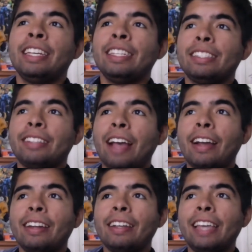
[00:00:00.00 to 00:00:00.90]

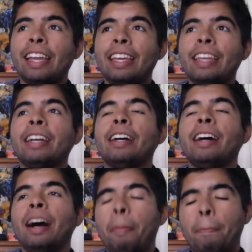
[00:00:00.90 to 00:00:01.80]
Sakura getting
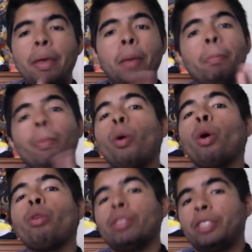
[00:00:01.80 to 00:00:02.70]
a bit
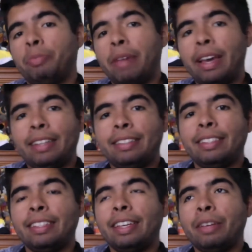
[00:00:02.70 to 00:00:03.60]
more respect,